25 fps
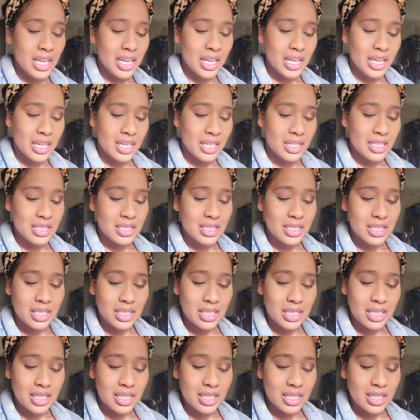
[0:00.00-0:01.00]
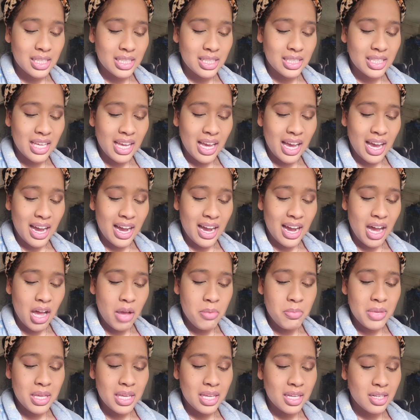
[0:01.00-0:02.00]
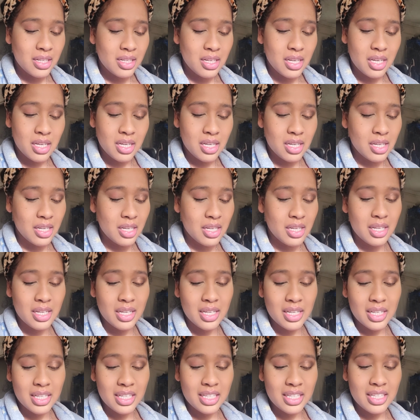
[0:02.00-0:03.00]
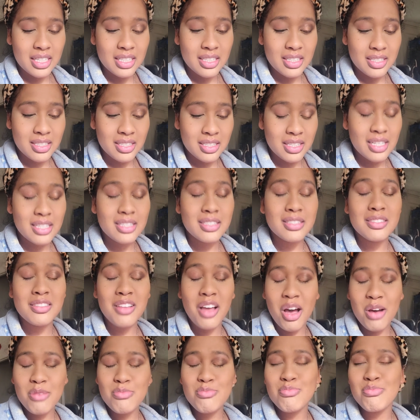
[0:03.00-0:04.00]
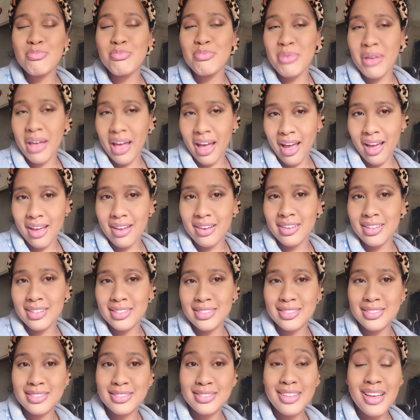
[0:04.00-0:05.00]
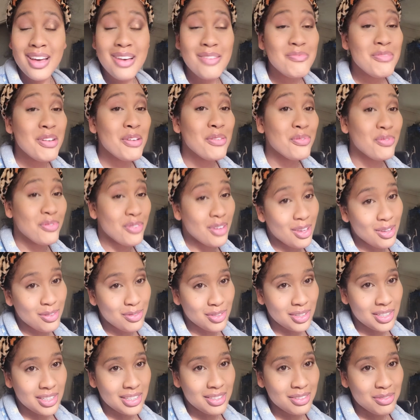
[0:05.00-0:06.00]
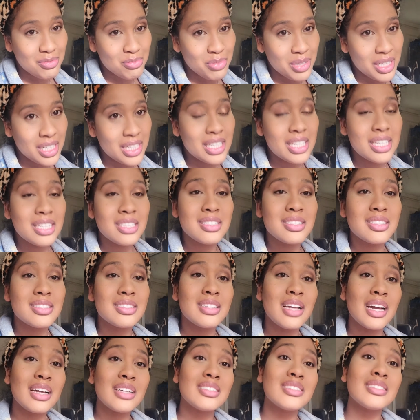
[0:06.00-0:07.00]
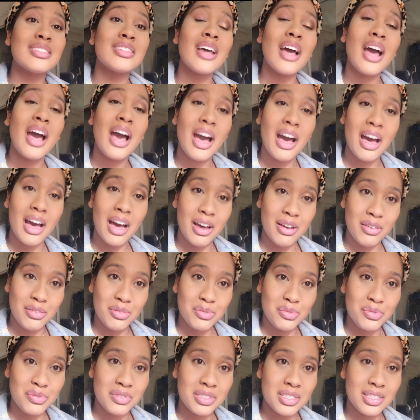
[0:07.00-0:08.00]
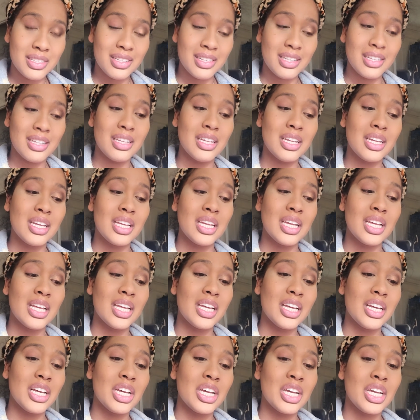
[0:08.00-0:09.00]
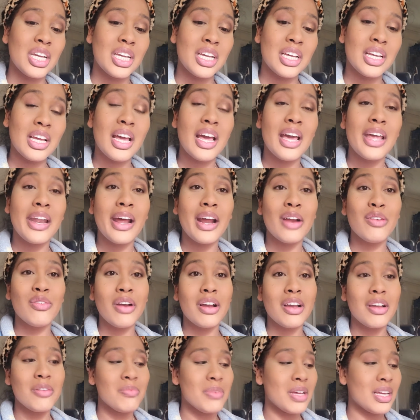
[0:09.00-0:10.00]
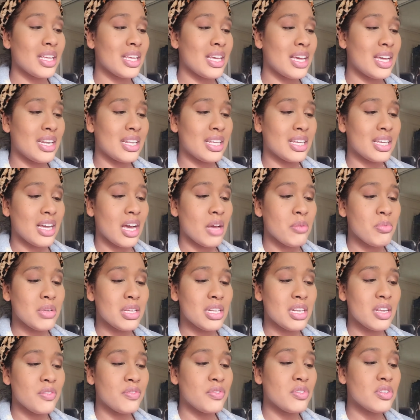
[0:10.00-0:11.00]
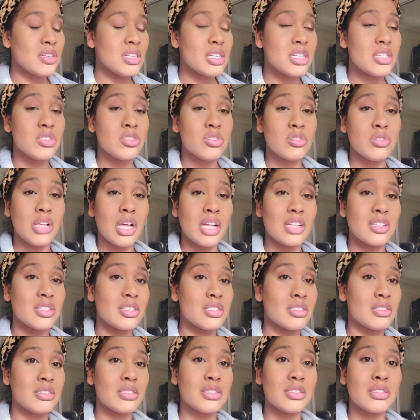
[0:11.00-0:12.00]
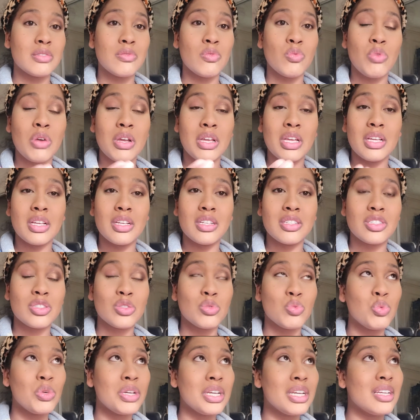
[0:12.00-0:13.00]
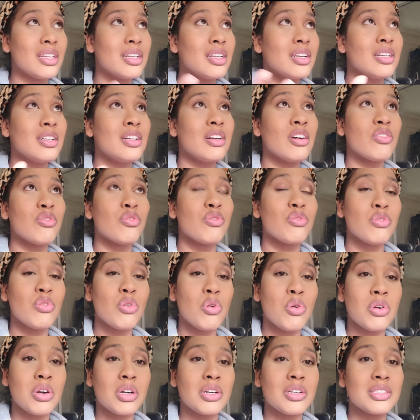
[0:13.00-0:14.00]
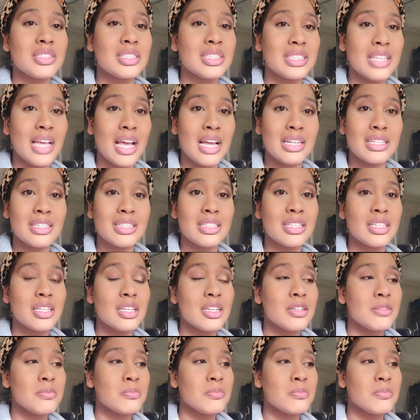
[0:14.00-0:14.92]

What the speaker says: And yeah, I mean, it's not bad. It's not my favorite, but it's nice to have. And I recommend getting, I mean, if you're into that sweet floral scent,